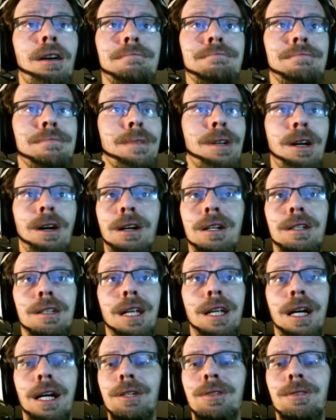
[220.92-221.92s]

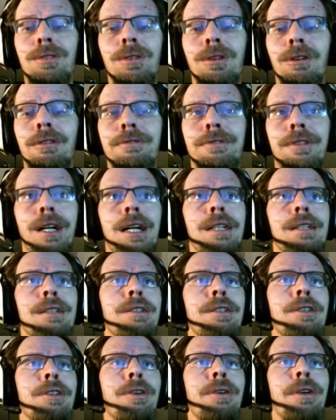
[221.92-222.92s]
online or offline.
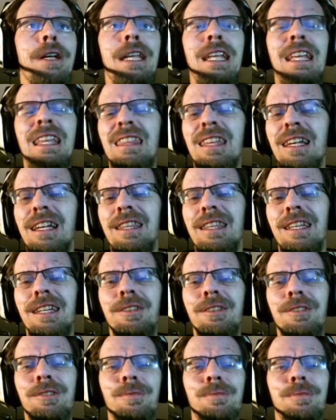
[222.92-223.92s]
Anything that
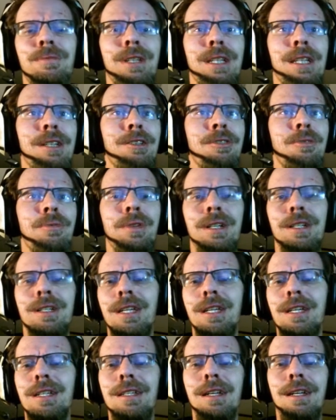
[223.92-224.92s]
you want to
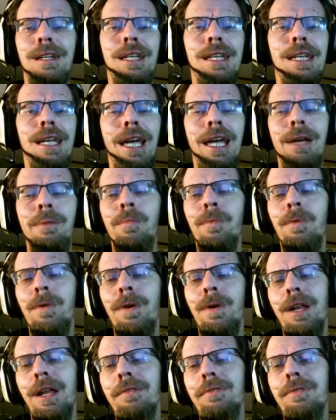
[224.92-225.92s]
test out a game,
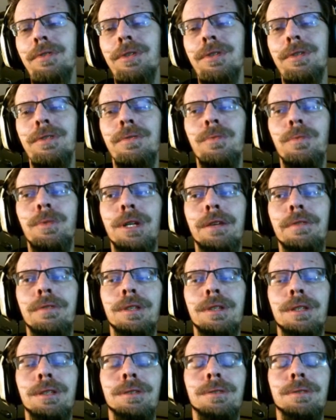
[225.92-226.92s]
whatever
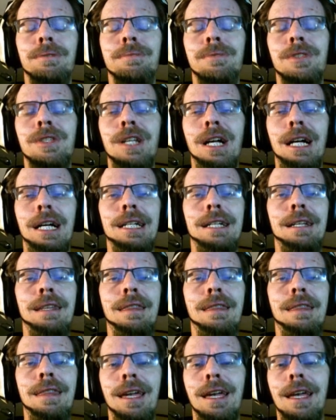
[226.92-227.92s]
little side
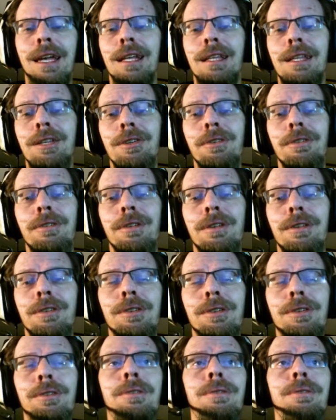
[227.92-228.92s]
thing that you're going to
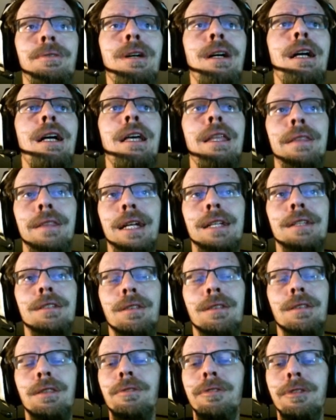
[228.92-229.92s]
do, that's
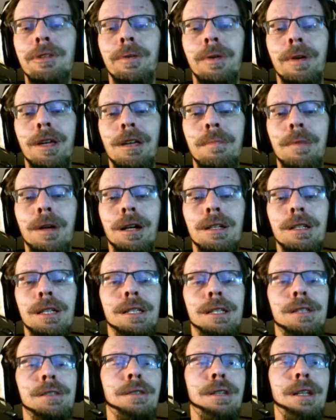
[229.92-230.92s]
the throwaway email.
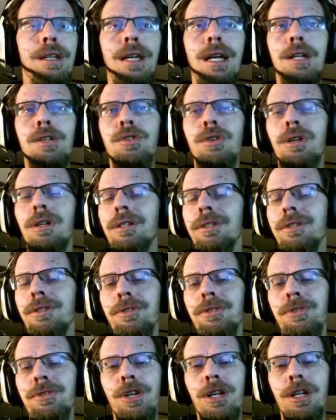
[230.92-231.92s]
It's going to catch all your
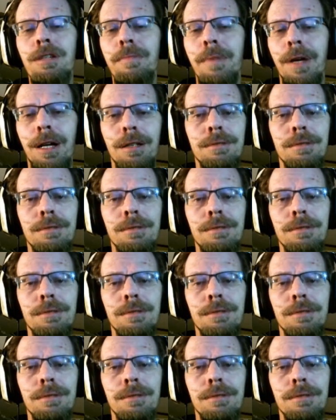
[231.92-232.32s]
junk mail.